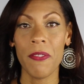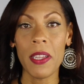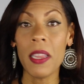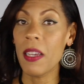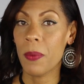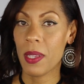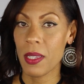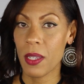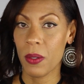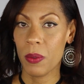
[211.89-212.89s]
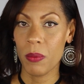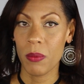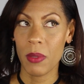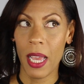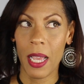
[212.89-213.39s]
I fell in love with this coat
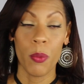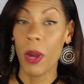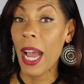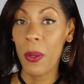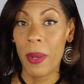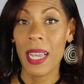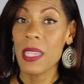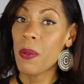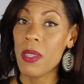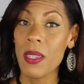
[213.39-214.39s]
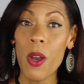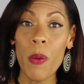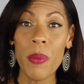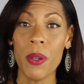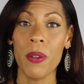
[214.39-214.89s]
like right away because it was
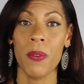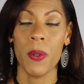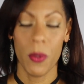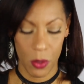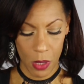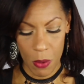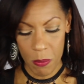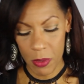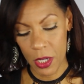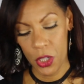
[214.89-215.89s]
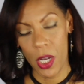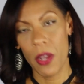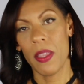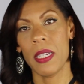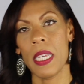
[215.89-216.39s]
so beautiful. So I'm going to show
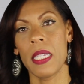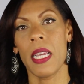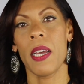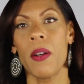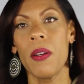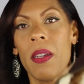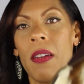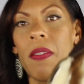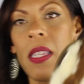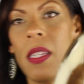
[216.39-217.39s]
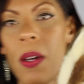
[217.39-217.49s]
you the detail of this